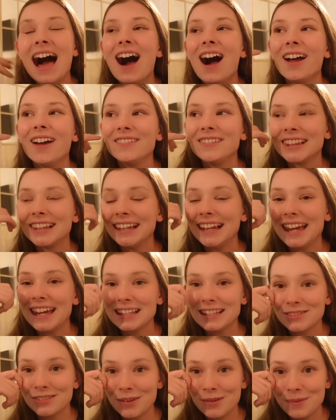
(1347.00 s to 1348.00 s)
over the
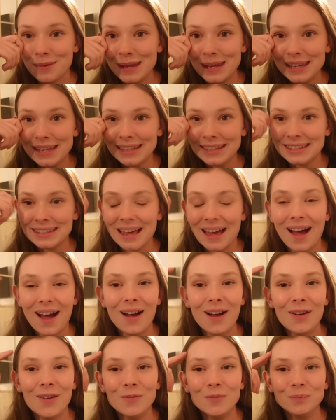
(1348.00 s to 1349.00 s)
next few weeks,
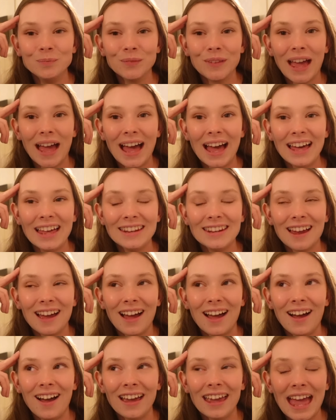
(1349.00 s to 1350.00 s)
and
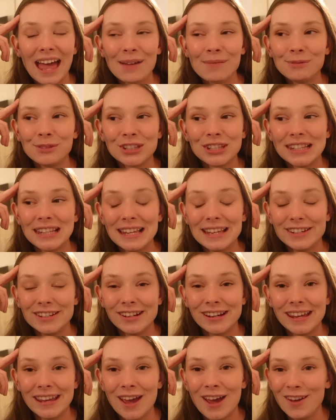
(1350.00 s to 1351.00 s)
I am just
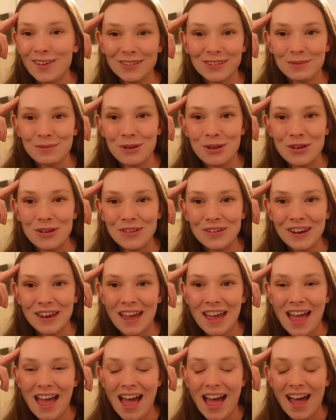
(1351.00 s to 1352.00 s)
literally over the moon
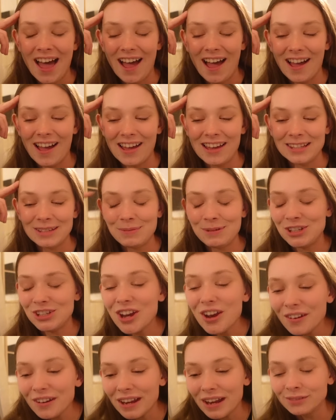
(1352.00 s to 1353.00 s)
to be
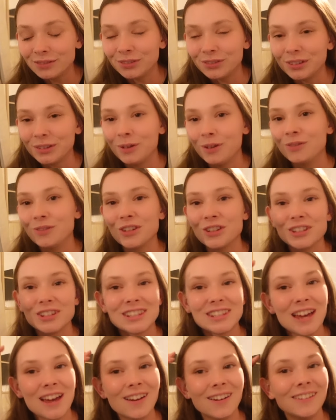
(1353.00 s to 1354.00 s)
sharing everything with you.
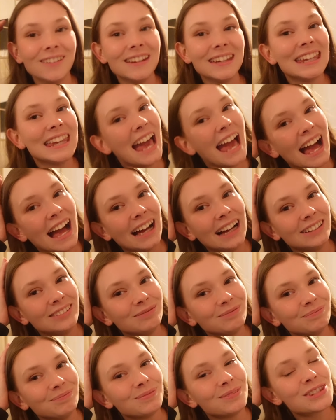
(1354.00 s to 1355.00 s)
So yeah,
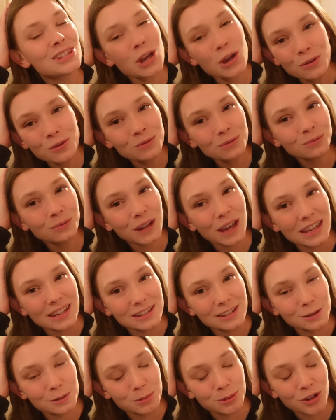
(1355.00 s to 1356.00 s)
don't forget
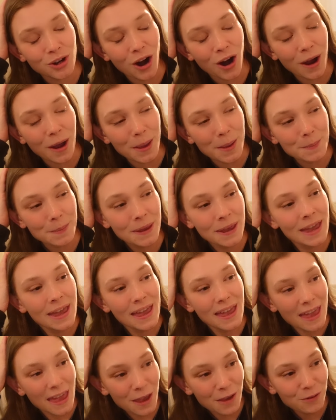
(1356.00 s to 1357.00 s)
to subscribe
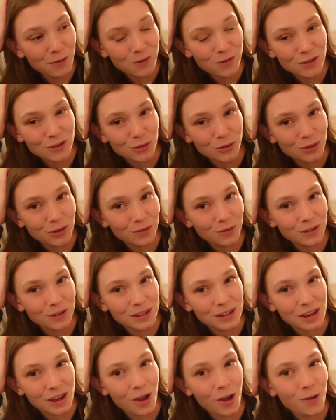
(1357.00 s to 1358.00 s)
if you've enjoyed the
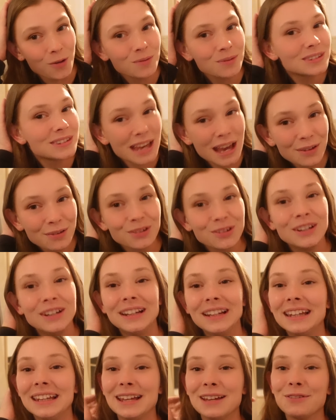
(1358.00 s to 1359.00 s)
video.
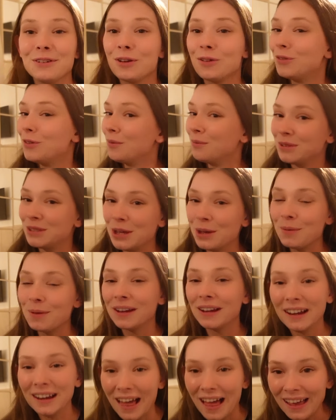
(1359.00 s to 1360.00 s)
Definitely give it a thumbs up
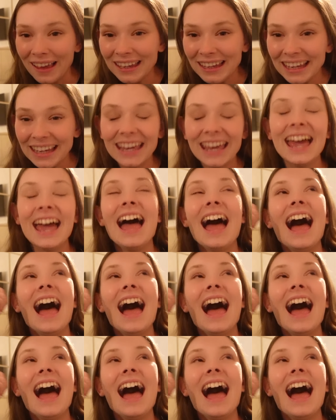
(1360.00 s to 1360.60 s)
and a like,